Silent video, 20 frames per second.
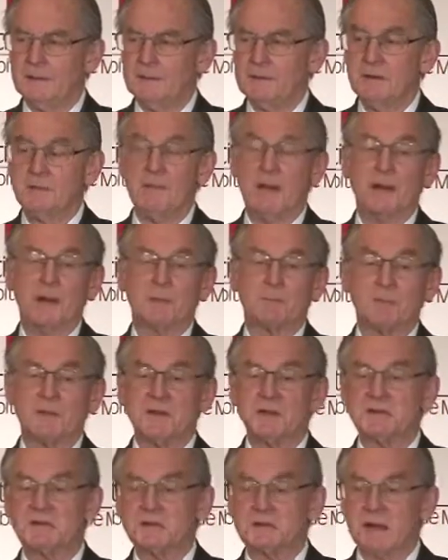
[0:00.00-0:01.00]
developed
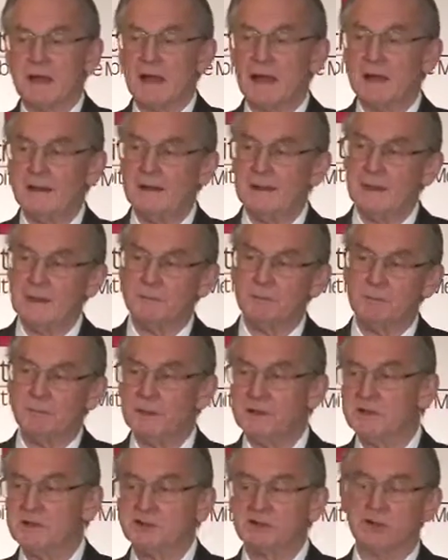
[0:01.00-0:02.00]
this idea of a
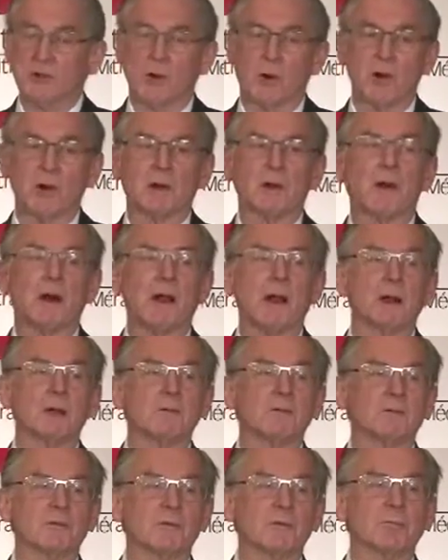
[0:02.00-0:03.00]
big
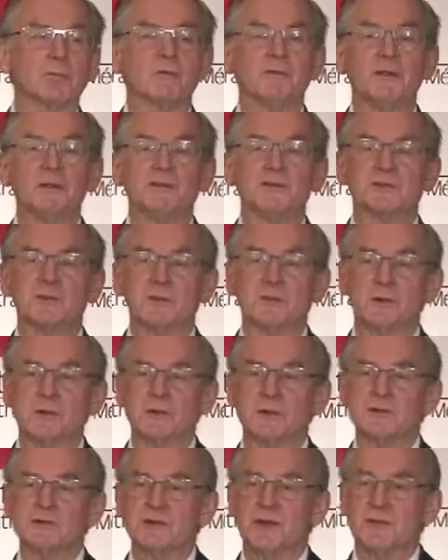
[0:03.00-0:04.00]
scorecard for provincial
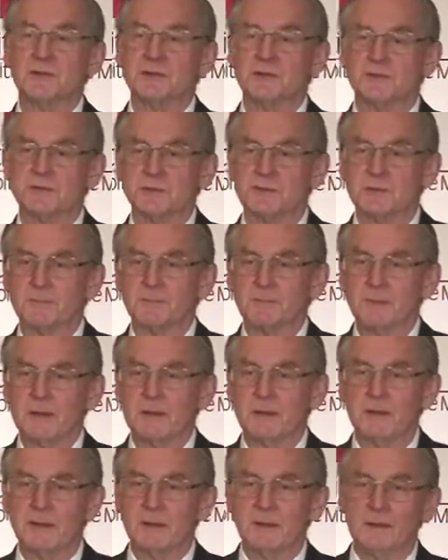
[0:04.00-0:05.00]
court judges.
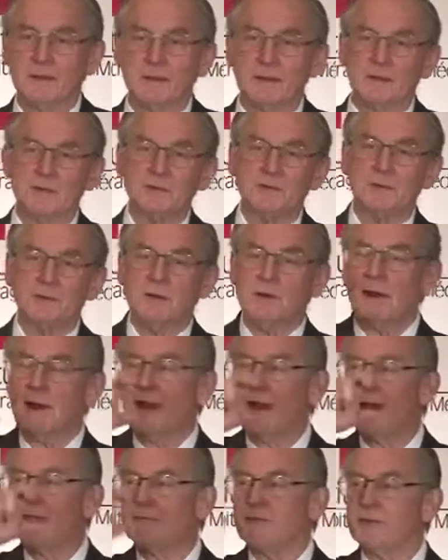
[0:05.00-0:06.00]
He's going to
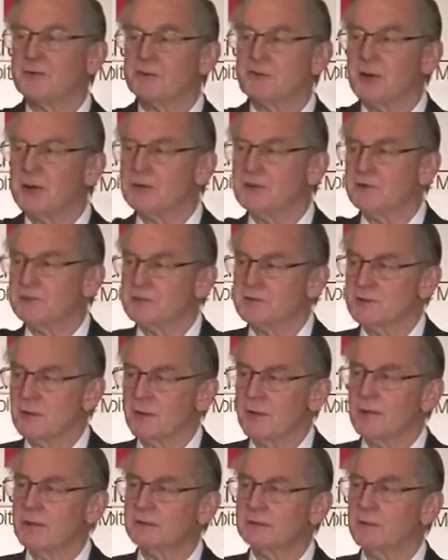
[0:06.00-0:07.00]
have the judges
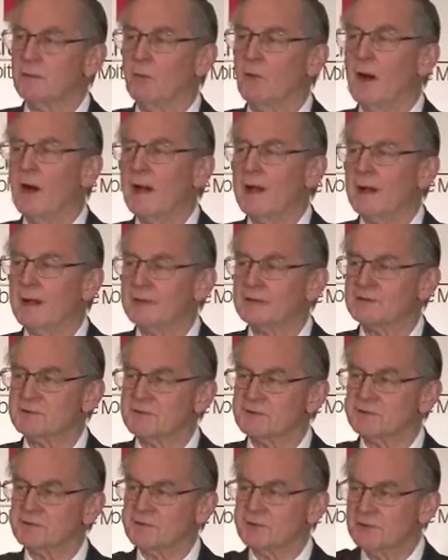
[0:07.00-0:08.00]
along the
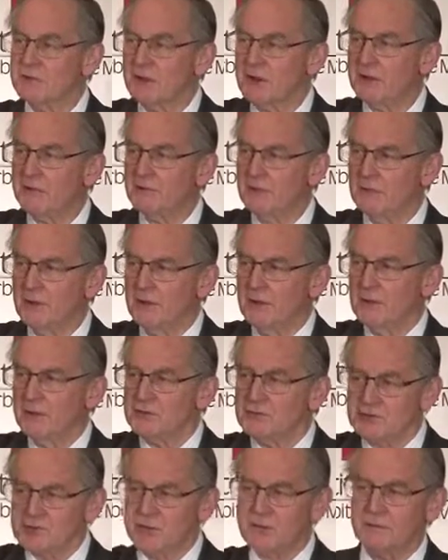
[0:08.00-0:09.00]
y-axis and then
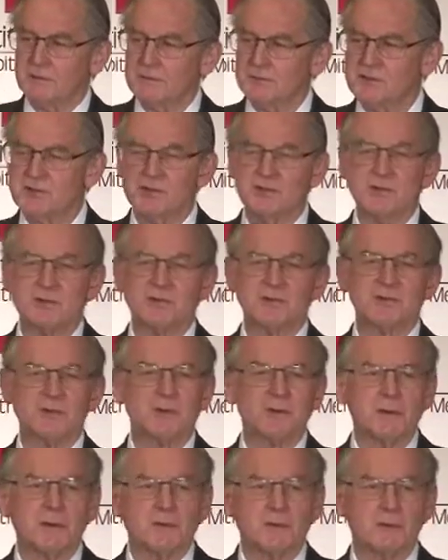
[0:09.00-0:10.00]
sentences
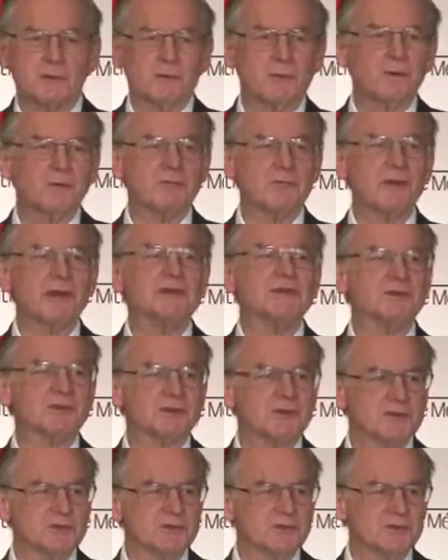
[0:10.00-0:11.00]
for
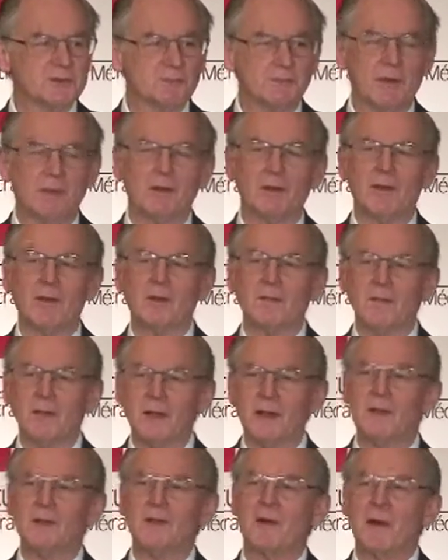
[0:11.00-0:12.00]
offenses along
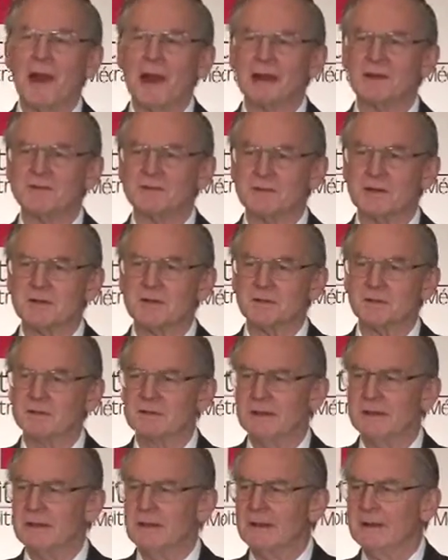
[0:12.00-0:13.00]
the other axis.
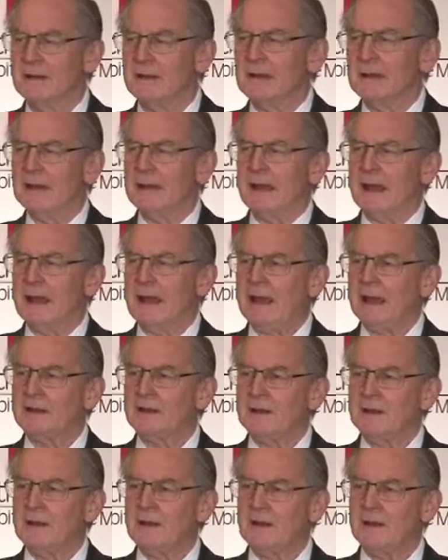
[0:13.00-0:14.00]
And